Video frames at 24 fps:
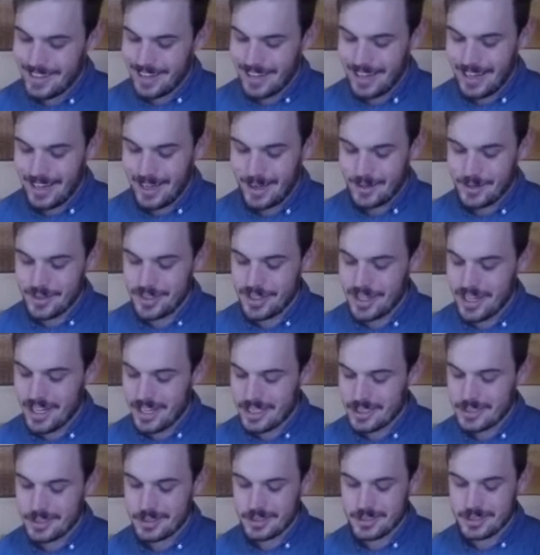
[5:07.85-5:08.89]
I have a
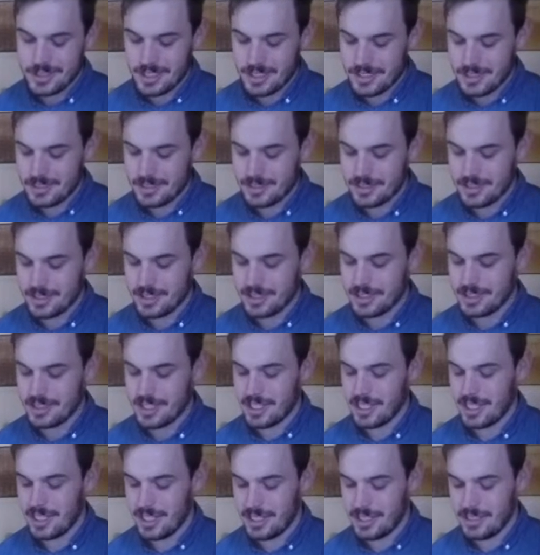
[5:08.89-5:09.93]
natural tendency to
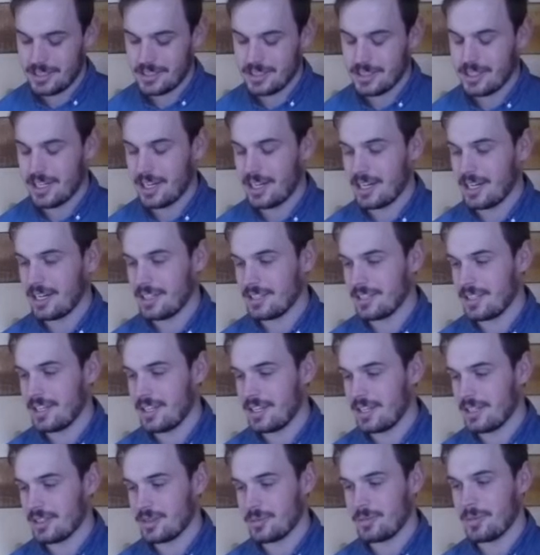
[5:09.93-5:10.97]
hate God
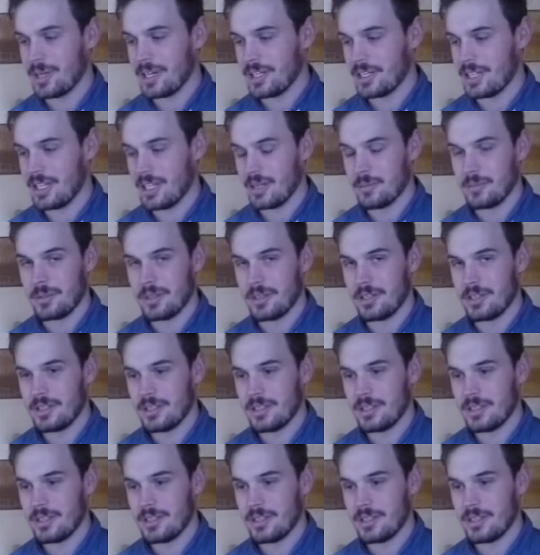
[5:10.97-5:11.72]
and my neighbor.